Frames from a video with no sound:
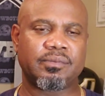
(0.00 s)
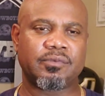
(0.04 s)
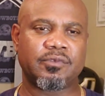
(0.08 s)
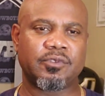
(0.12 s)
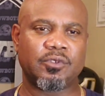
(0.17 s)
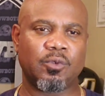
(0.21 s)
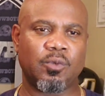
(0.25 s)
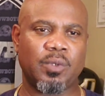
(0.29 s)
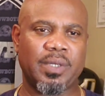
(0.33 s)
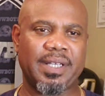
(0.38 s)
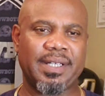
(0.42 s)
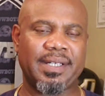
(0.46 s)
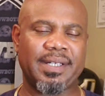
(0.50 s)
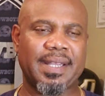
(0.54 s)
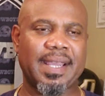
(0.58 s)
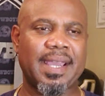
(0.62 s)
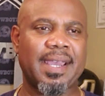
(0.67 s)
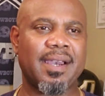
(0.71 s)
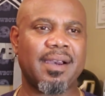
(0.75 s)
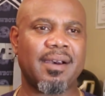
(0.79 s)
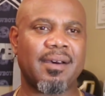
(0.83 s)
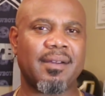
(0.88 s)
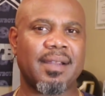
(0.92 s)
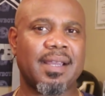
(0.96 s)
went
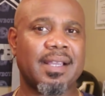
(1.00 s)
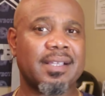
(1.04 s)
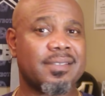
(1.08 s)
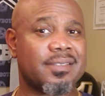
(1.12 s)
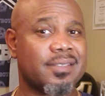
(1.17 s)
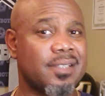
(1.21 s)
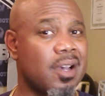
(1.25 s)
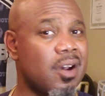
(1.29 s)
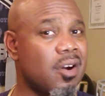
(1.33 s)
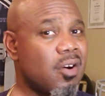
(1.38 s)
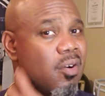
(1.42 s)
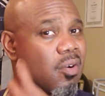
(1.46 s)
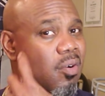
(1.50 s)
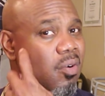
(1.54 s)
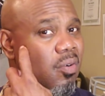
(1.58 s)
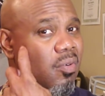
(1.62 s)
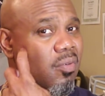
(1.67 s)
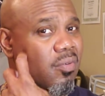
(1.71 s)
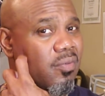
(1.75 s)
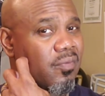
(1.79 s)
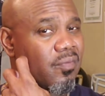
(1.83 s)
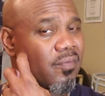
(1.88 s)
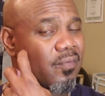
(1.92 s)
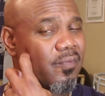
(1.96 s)
down, I saw
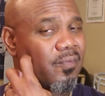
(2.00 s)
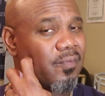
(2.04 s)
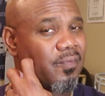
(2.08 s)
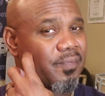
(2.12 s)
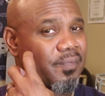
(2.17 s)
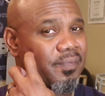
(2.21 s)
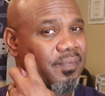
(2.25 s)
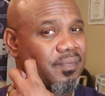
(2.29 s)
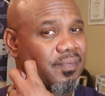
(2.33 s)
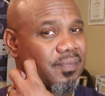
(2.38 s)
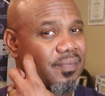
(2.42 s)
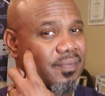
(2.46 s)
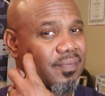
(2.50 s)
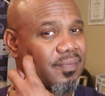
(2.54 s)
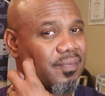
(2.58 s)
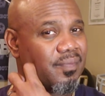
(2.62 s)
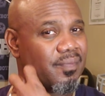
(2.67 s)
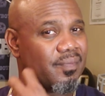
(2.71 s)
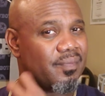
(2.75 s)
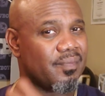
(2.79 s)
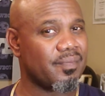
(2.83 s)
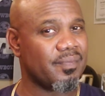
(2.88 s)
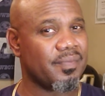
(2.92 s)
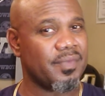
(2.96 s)

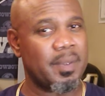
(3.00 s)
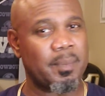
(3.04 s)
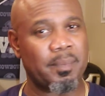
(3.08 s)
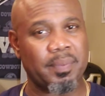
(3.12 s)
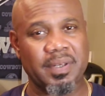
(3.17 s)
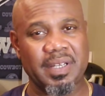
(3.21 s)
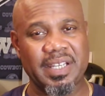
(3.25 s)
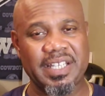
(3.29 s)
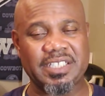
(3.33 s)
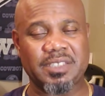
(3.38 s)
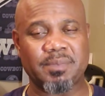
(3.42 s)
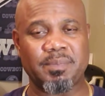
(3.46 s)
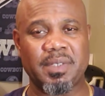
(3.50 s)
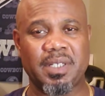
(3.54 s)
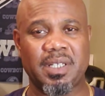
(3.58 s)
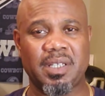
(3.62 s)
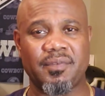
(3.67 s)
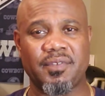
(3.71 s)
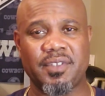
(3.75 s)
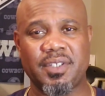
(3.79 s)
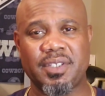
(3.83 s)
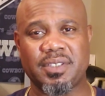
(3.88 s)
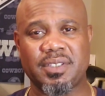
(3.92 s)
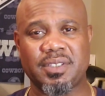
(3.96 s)
the placement of
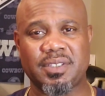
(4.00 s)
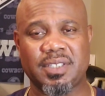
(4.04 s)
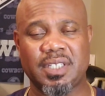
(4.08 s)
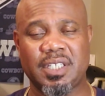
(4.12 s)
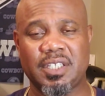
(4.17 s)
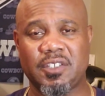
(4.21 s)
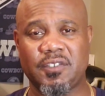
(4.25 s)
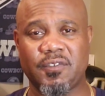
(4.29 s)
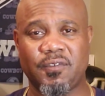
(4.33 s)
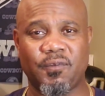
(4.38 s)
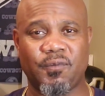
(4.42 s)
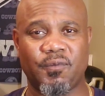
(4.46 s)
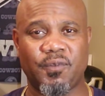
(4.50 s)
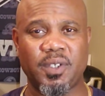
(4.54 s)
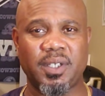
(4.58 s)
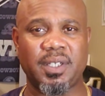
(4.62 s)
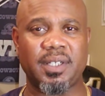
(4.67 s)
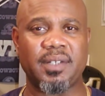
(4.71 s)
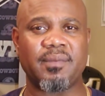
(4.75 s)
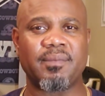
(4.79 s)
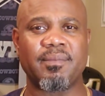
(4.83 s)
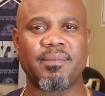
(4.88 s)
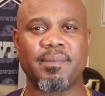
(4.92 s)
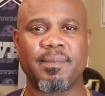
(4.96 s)
his foot,
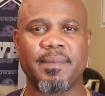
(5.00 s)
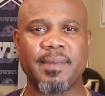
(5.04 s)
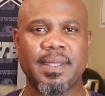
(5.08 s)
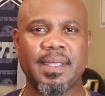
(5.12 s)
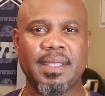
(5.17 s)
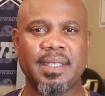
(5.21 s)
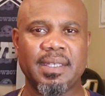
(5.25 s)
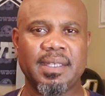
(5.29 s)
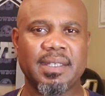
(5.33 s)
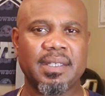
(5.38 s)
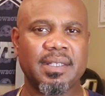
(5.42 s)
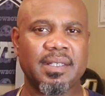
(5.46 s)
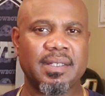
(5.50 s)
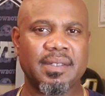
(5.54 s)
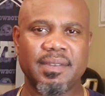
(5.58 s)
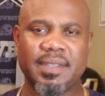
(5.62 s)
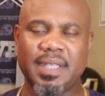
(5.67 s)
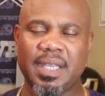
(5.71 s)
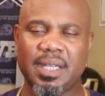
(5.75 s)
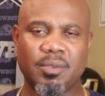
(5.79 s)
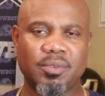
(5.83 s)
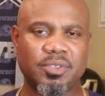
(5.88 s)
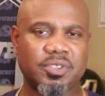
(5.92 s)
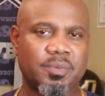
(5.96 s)

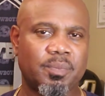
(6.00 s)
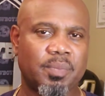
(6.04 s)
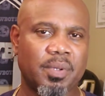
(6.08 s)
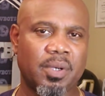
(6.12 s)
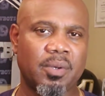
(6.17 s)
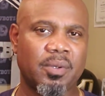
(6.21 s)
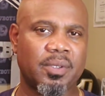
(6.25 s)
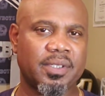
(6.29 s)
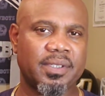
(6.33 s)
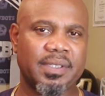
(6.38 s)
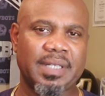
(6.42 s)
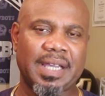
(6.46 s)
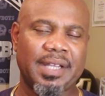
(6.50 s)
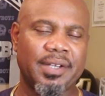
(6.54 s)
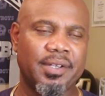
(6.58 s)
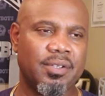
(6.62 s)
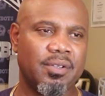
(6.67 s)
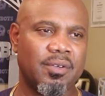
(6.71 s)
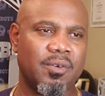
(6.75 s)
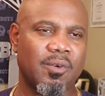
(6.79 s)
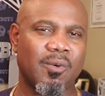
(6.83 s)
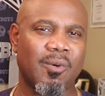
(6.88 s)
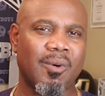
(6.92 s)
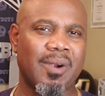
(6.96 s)
that it was broken. I knew
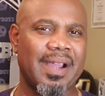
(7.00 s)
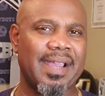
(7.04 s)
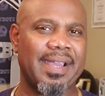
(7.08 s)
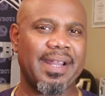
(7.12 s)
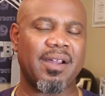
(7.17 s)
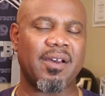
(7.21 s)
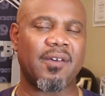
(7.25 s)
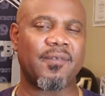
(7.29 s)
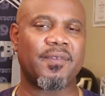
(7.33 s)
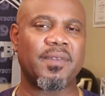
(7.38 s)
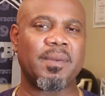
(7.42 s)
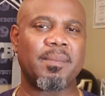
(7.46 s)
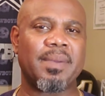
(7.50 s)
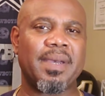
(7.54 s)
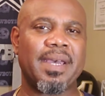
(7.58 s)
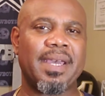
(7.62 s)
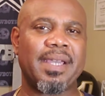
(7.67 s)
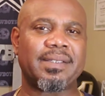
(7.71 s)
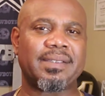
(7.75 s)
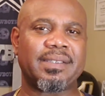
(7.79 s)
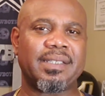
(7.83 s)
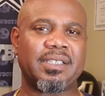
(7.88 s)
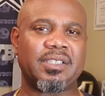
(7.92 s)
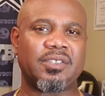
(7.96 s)
right off the
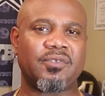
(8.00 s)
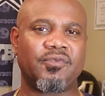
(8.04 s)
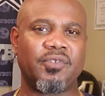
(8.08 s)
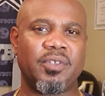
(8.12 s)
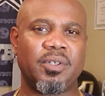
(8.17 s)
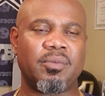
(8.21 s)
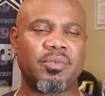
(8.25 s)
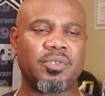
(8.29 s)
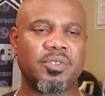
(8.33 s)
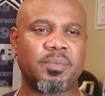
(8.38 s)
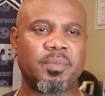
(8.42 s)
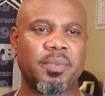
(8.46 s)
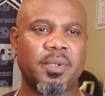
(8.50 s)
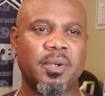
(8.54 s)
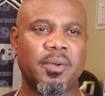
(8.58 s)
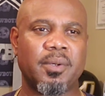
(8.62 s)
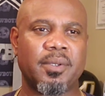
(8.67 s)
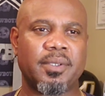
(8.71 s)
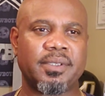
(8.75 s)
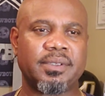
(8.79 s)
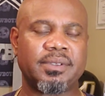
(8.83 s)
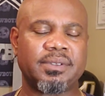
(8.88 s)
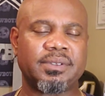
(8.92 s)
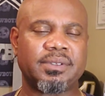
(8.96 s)
back that his foot was
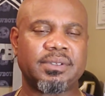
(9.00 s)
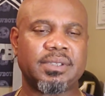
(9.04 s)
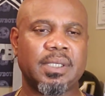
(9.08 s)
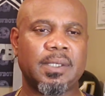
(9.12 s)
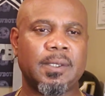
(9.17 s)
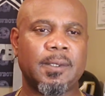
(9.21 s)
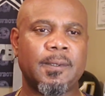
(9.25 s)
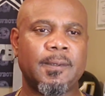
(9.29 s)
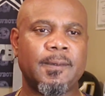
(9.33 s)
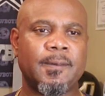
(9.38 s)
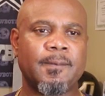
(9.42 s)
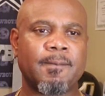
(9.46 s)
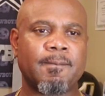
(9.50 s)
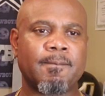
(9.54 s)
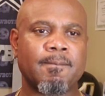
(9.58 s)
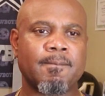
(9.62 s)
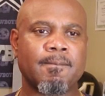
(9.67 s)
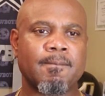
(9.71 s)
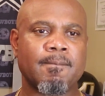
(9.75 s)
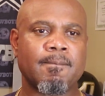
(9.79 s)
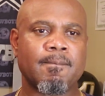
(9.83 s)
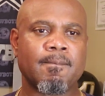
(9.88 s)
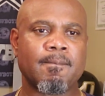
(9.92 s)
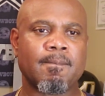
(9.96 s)
broken. So
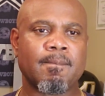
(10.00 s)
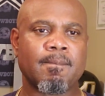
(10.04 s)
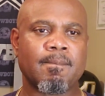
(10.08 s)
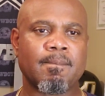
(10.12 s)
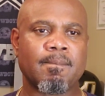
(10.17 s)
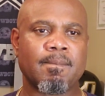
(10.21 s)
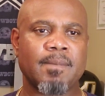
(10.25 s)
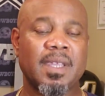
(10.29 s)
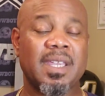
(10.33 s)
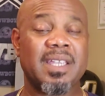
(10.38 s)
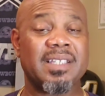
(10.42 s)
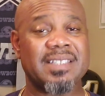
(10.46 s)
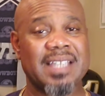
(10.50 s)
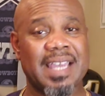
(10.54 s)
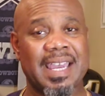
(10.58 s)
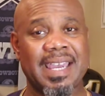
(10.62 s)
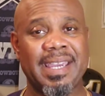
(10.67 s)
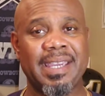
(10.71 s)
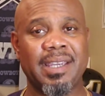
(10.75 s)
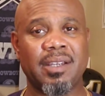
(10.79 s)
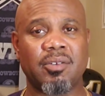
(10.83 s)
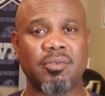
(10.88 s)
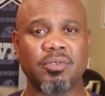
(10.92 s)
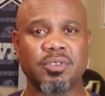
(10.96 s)
his
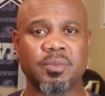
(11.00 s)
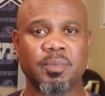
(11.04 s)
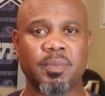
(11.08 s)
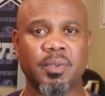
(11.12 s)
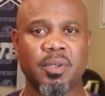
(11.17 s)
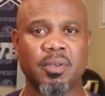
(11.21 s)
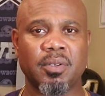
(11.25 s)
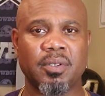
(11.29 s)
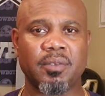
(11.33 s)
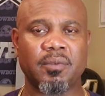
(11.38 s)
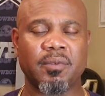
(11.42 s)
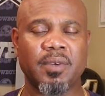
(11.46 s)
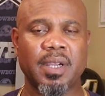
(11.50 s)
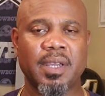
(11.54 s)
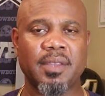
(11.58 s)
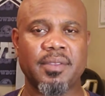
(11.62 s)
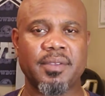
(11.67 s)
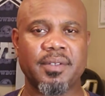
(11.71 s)
ankle was broken, rather,